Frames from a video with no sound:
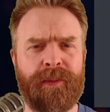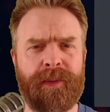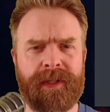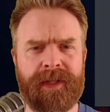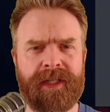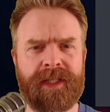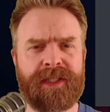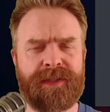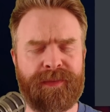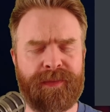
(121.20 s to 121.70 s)

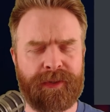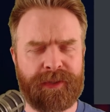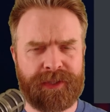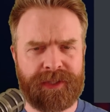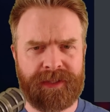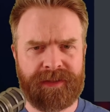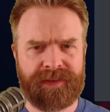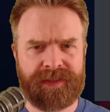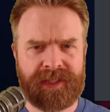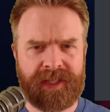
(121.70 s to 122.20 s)
when this
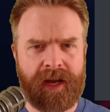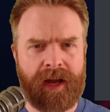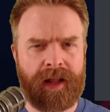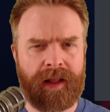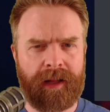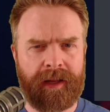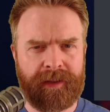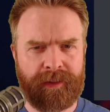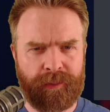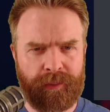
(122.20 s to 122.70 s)
version of
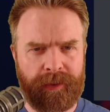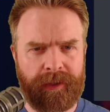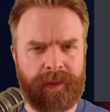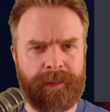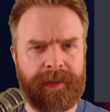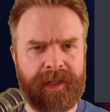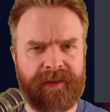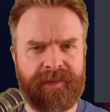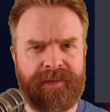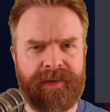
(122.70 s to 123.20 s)
Skyline will
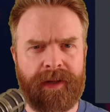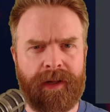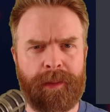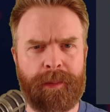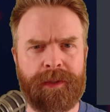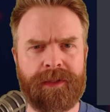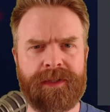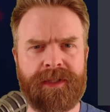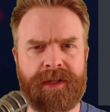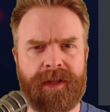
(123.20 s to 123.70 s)
be
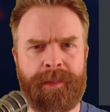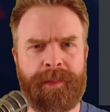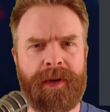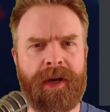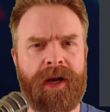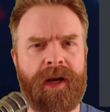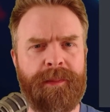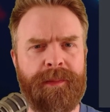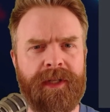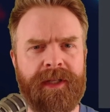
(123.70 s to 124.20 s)
available to the
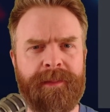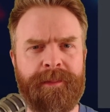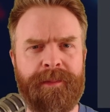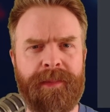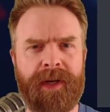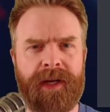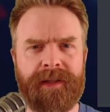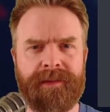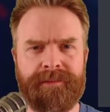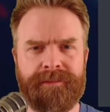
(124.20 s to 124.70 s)
public,
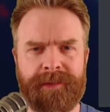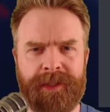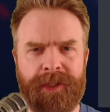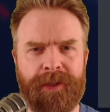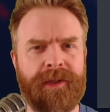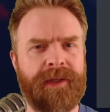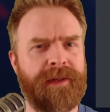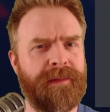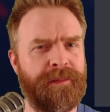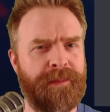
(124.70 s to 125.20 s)
but
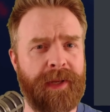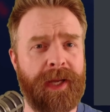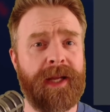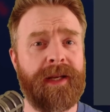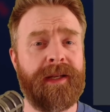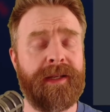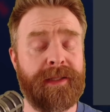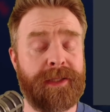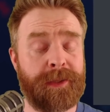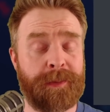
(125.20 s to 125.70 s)
you can
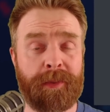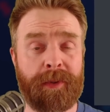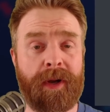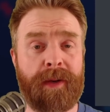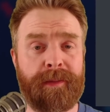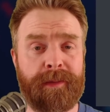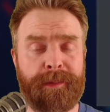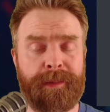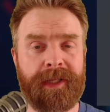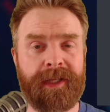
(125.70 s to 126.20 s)
bet it's
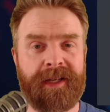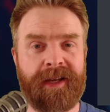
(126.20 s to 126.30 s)
probably